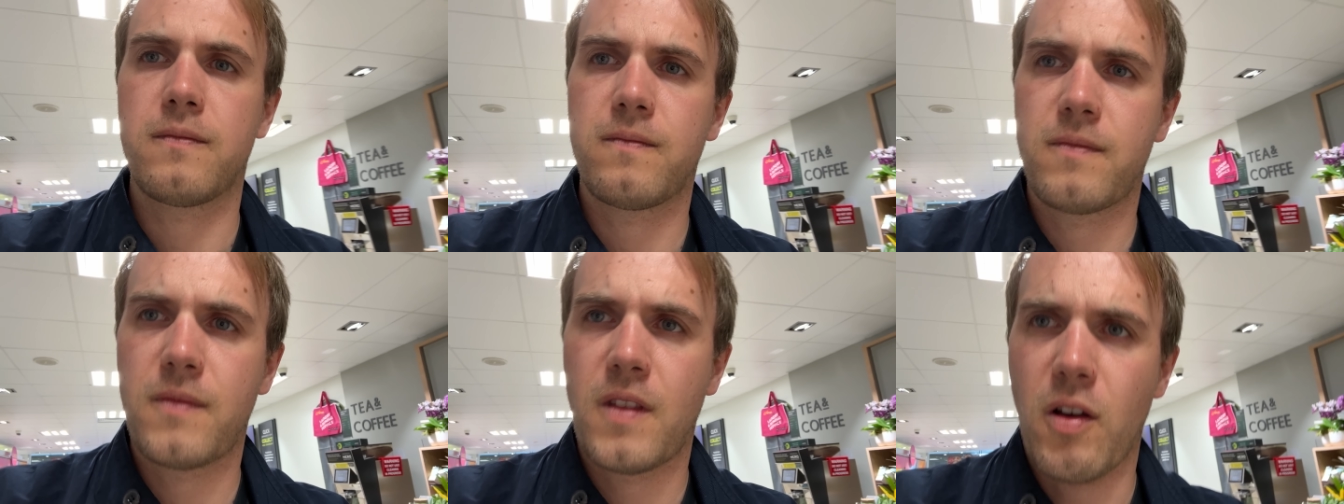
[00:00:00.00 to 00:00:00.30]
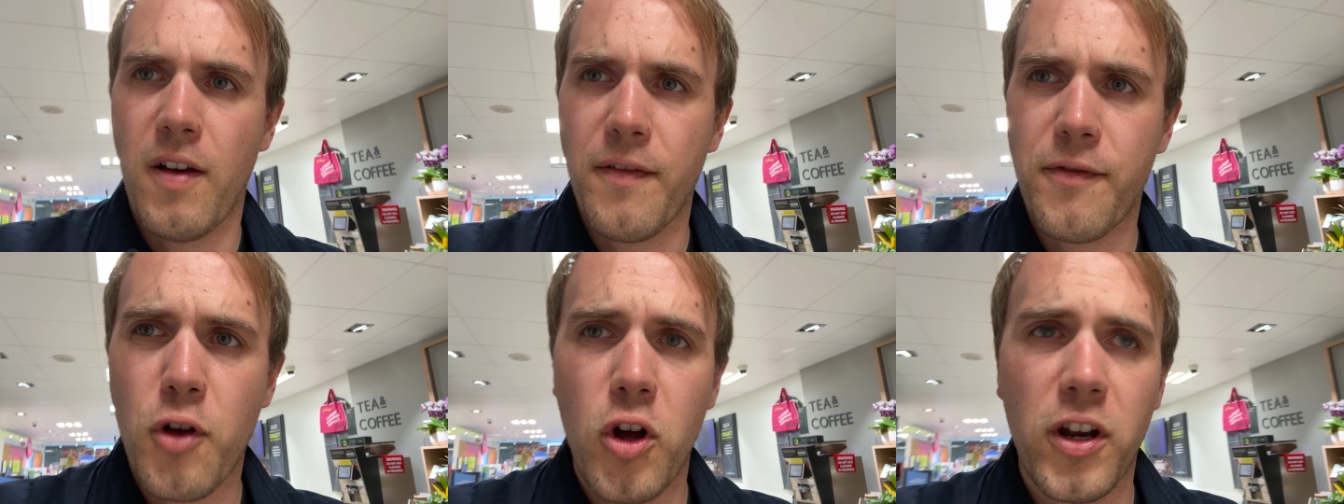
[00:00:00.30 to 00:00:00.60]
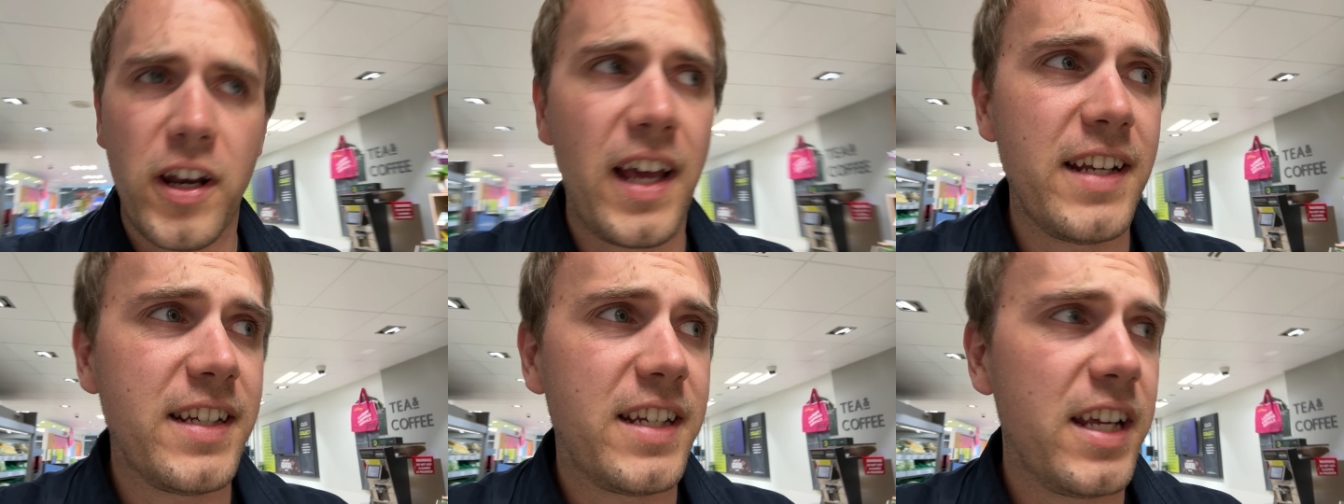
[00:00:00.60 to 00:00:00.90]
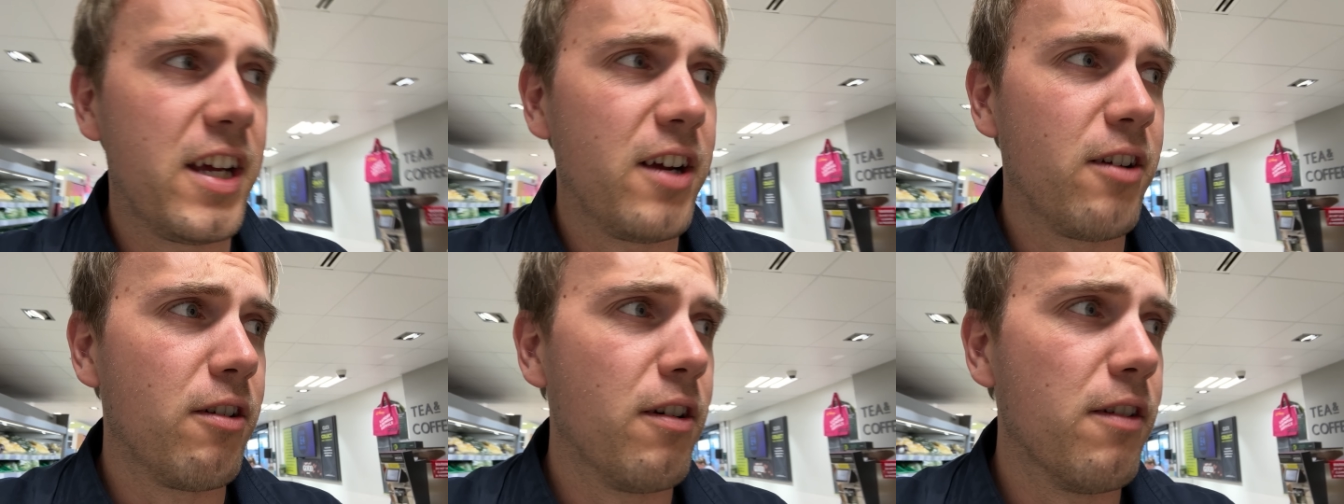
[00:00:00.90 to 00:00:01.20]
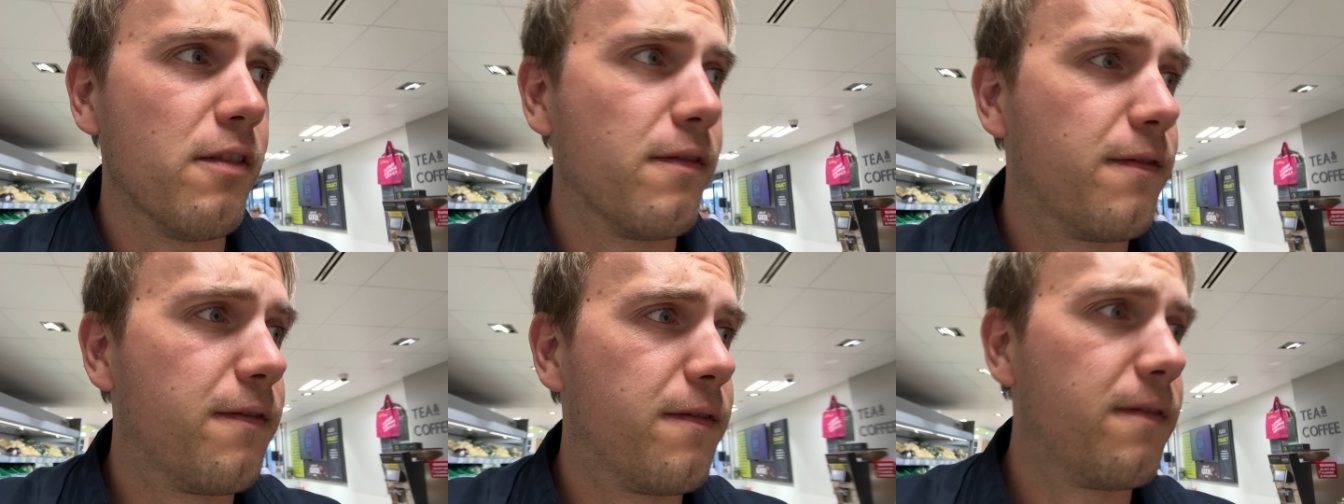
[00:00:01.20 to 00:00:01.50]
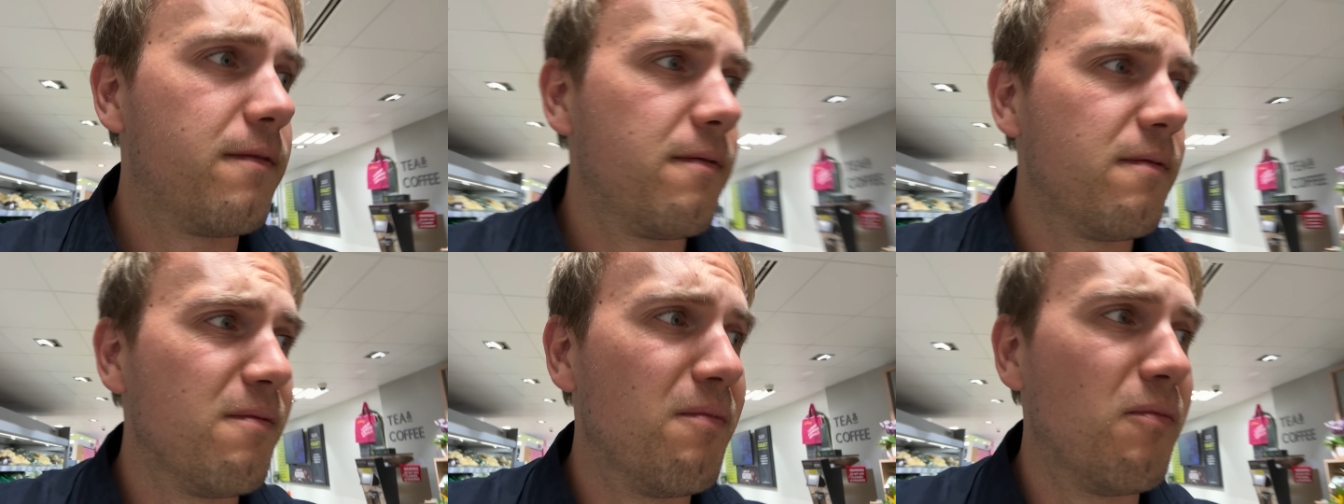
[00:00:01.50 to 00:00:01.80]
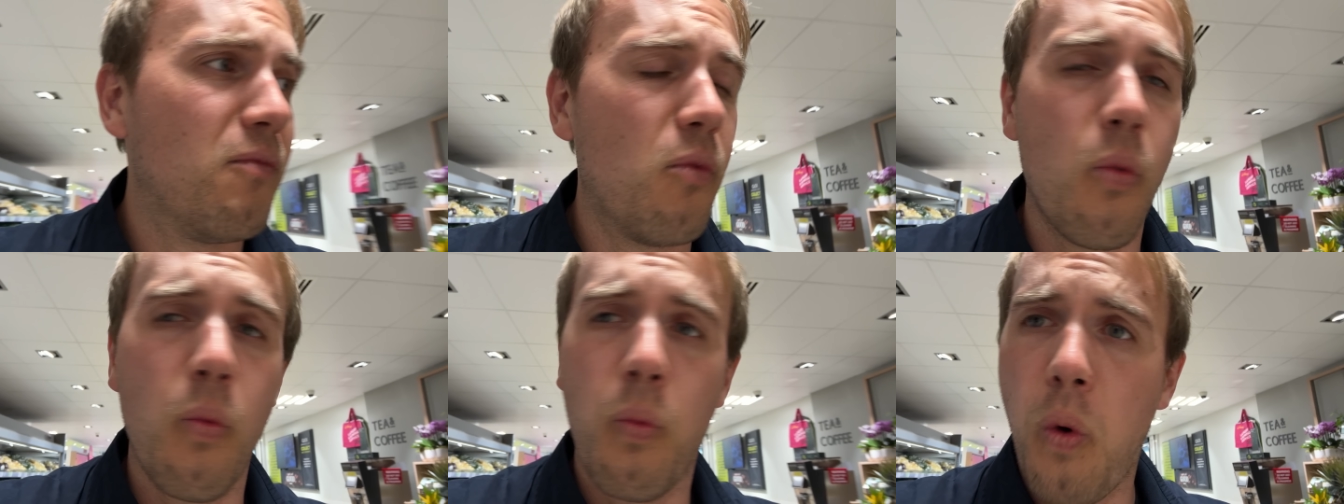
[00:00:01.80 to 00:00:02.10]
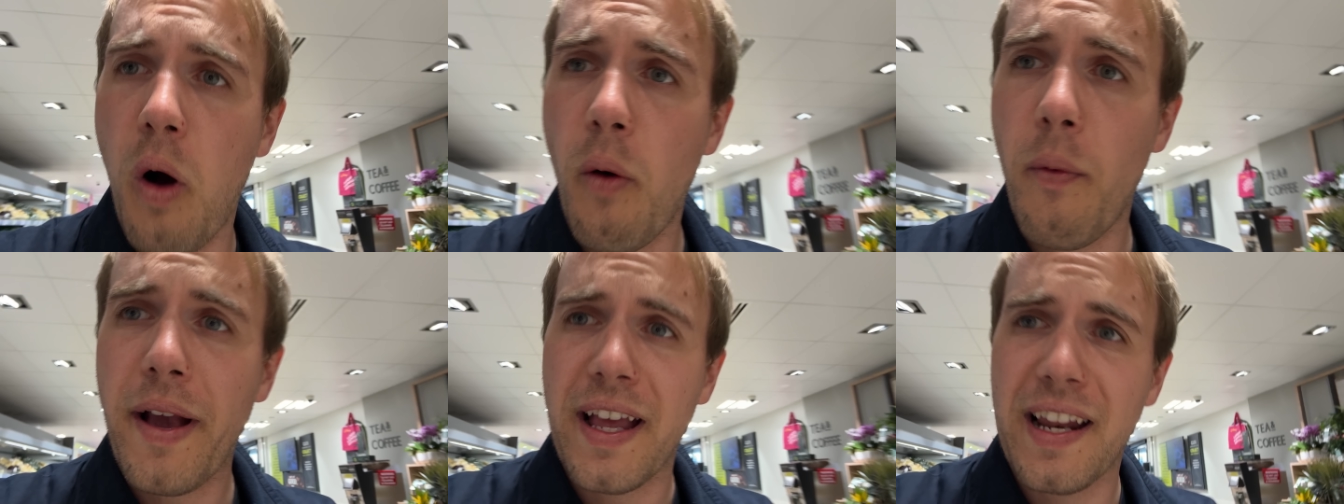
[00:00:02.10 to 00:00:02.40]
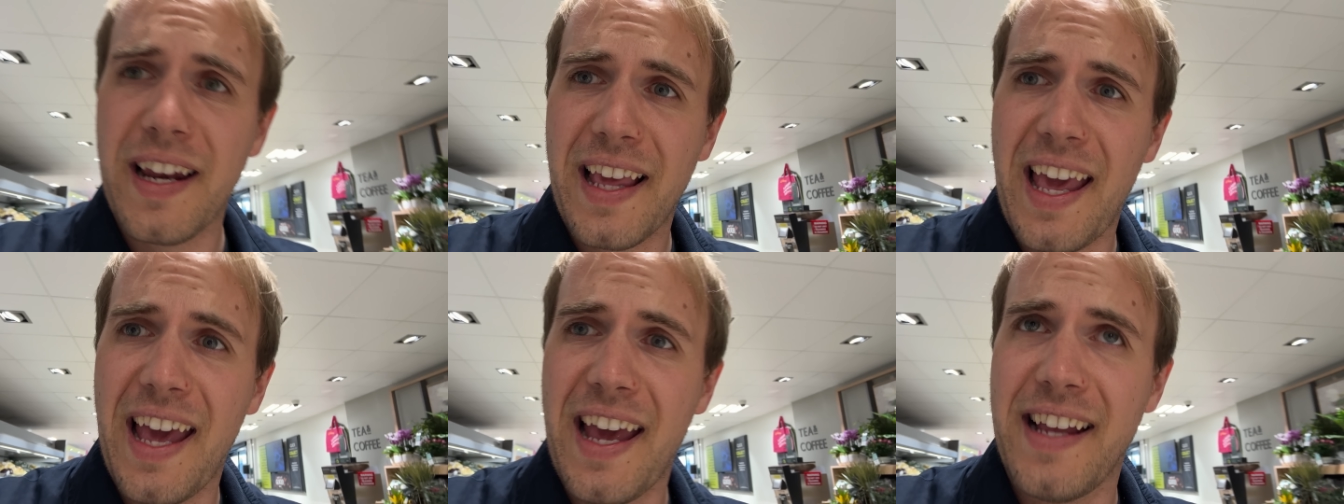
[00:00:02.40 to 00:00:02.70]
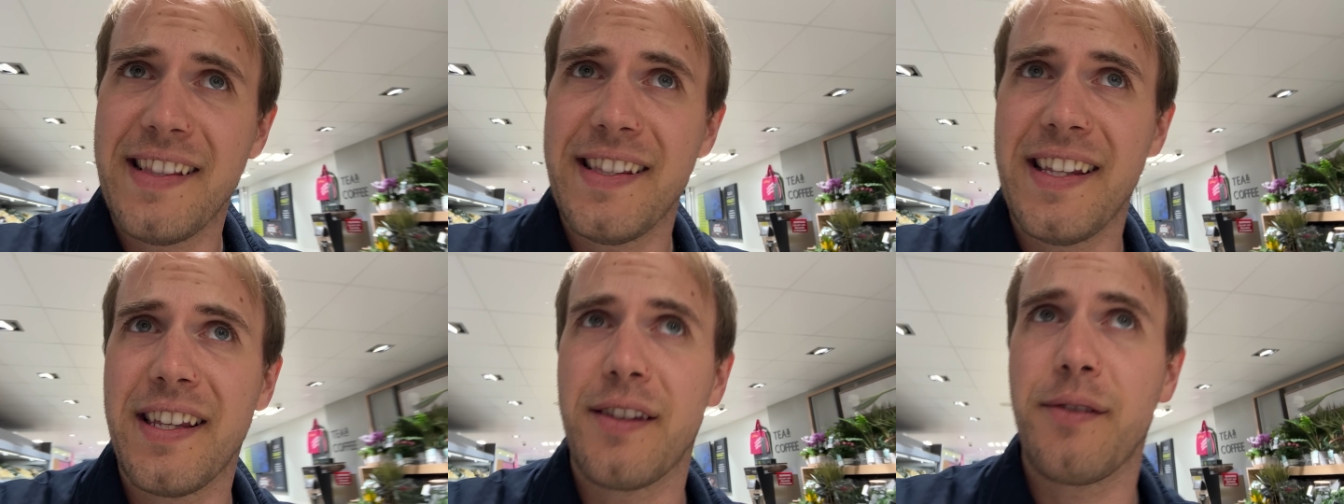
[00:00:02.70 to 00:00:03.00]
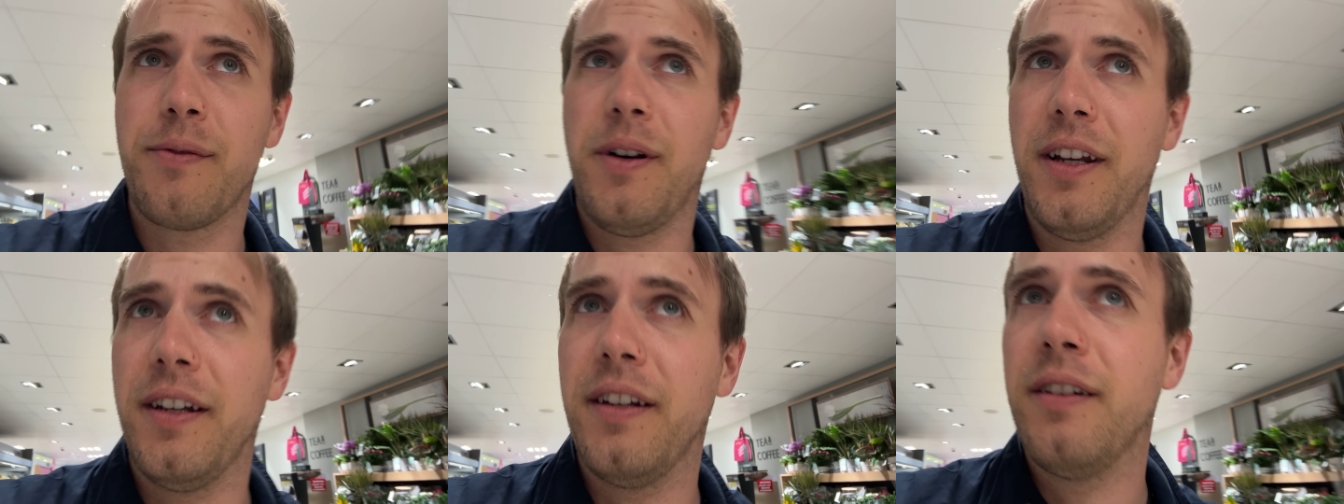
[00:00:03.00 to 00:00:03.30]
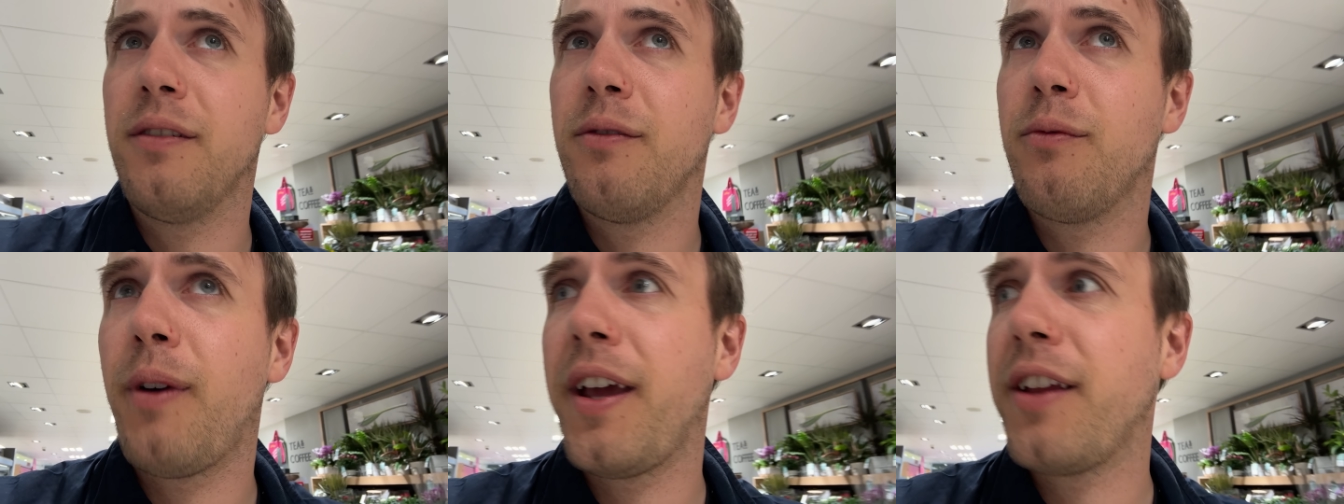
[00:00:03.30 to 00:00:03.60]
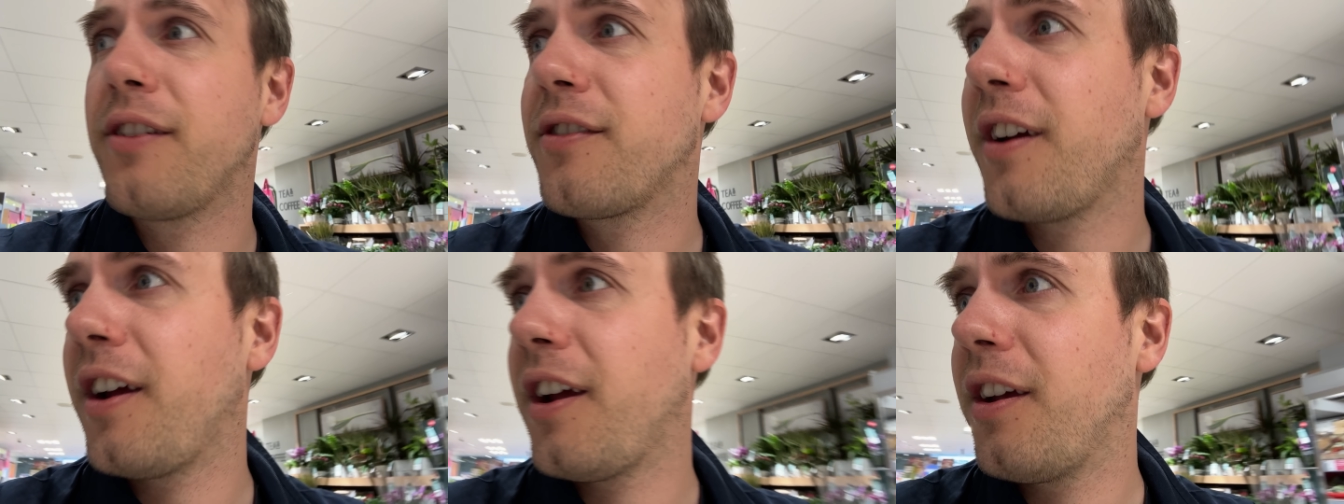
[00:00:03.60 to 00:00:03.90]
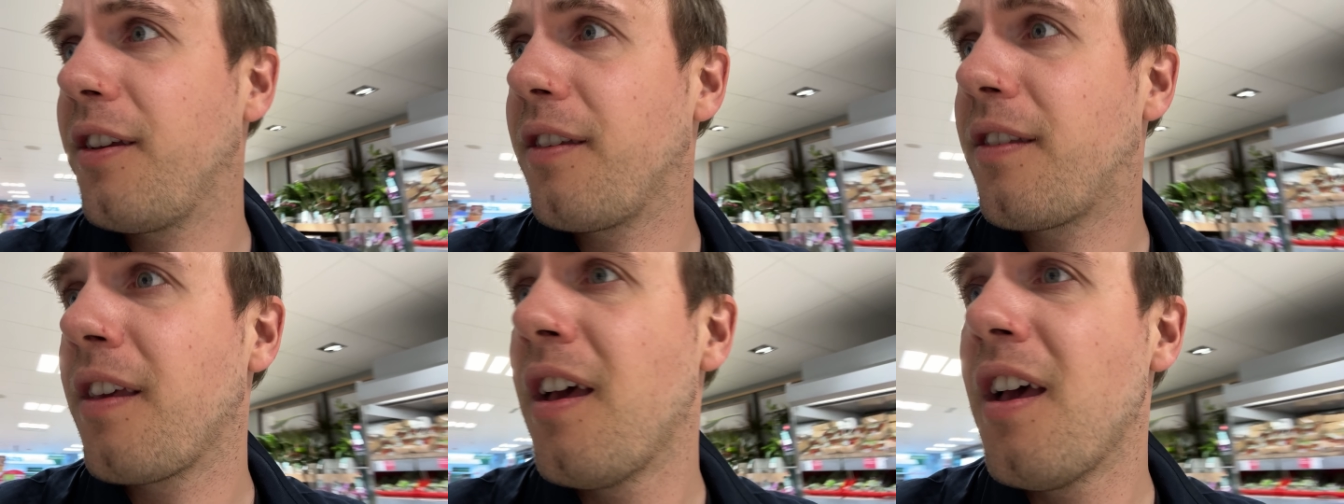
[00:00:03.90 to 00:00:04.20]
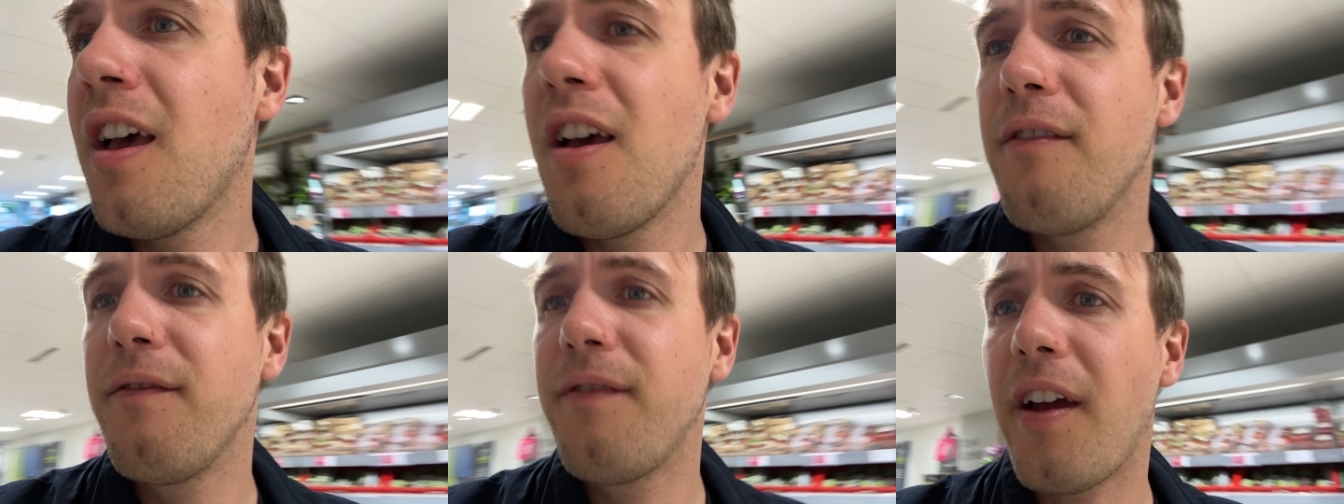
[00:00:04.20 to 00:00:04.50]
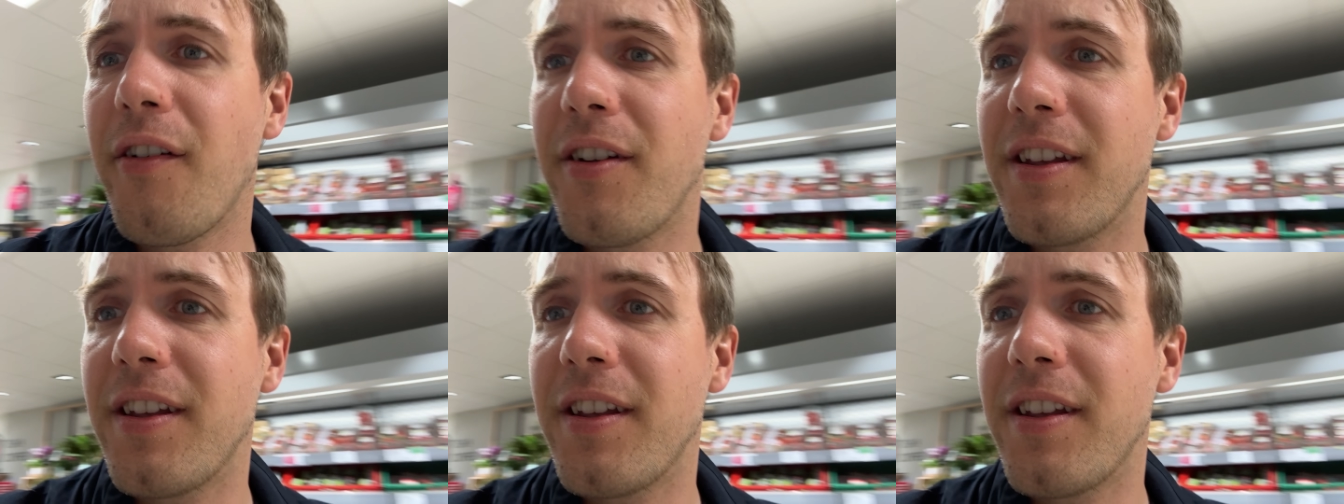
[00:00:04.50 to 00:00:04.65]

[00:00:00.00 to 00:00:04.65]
So I've got an idea of what we're going to get in this one. Waitrose, very